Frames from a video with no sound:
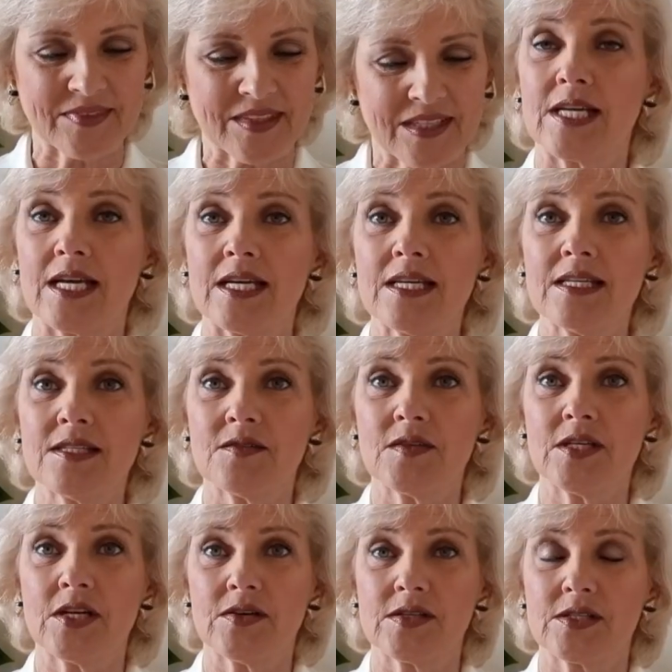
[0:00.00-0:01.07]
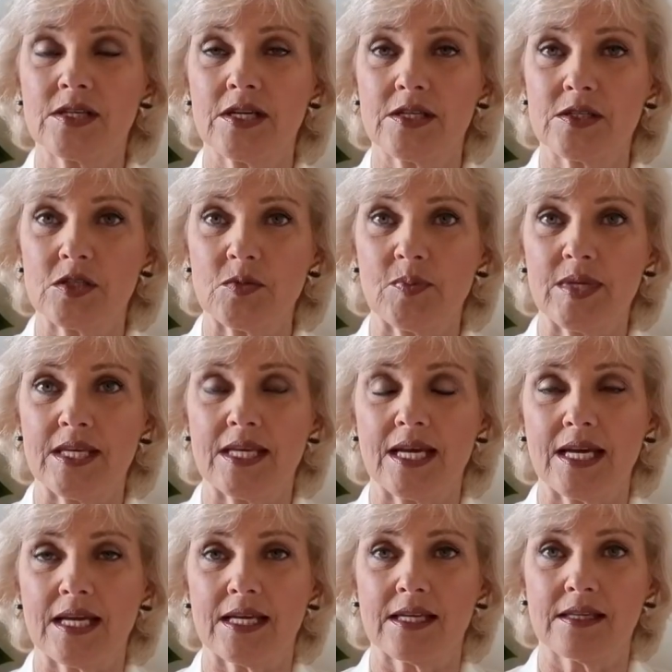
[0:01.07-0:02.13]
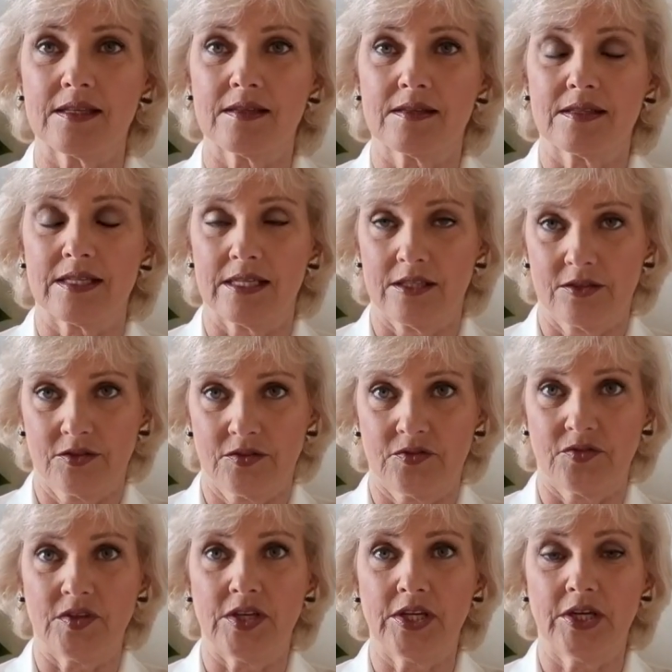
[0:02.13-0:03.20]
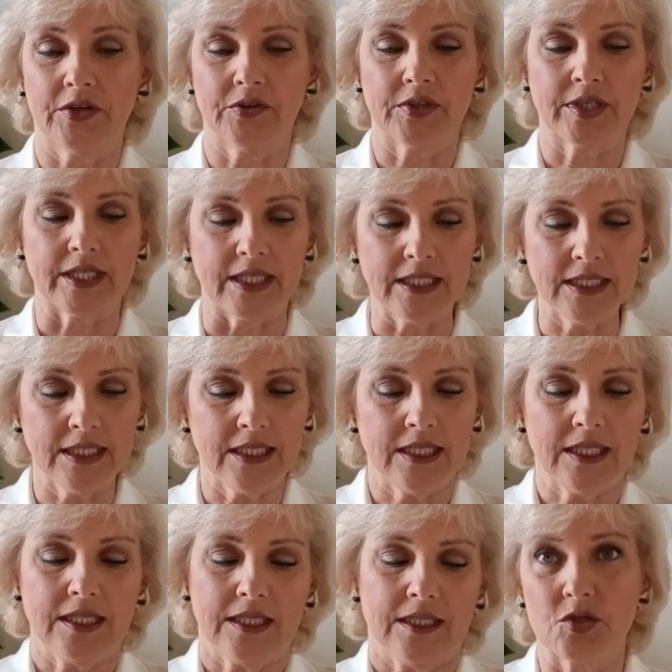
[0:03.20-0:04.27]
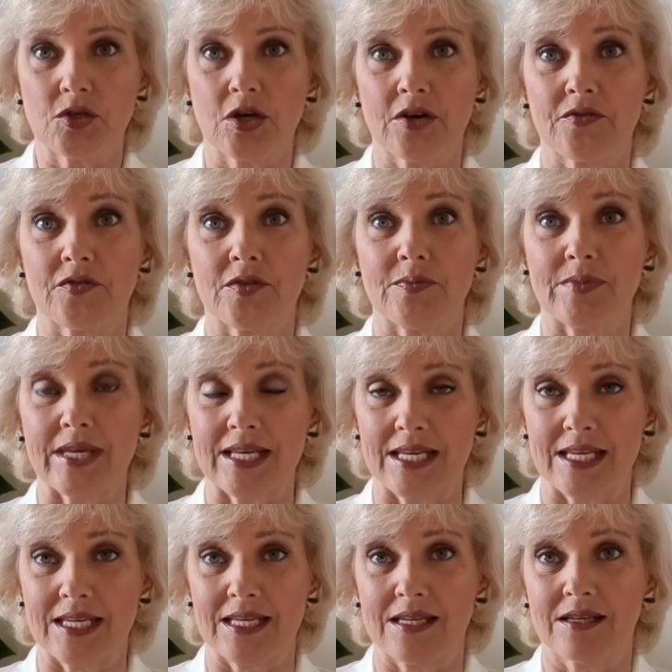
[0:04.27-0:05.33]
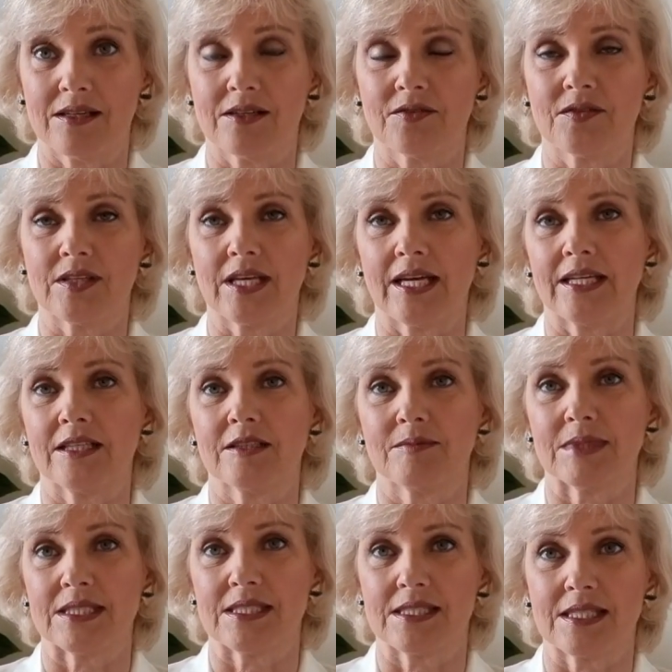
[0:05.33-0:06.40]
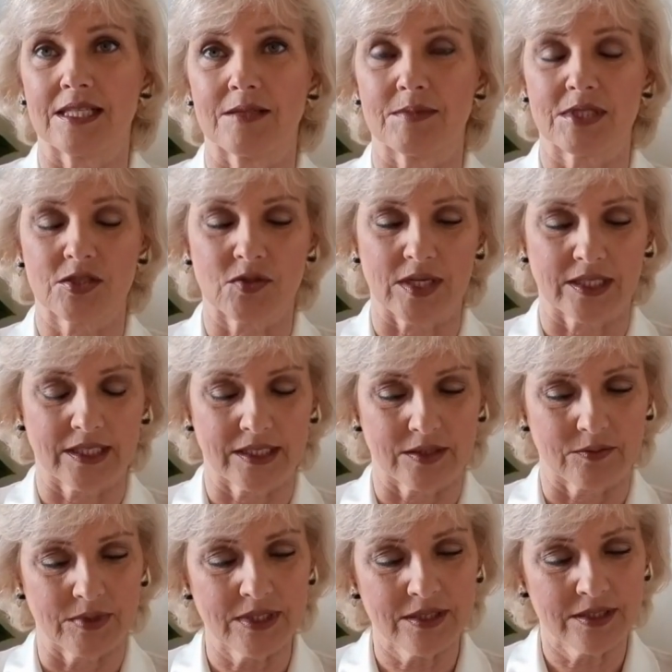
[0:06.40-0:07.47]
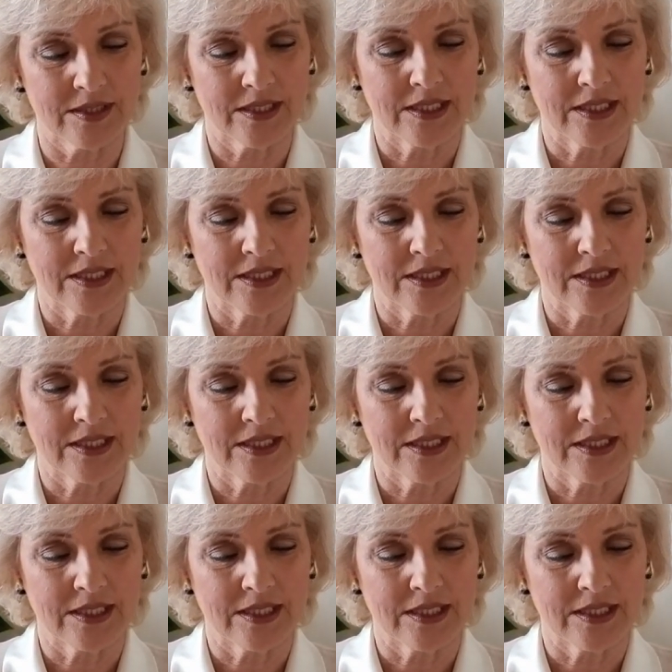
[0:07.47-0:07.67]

Today's video is going to be a health video again, two of the many of the ailments that I'm struggling with.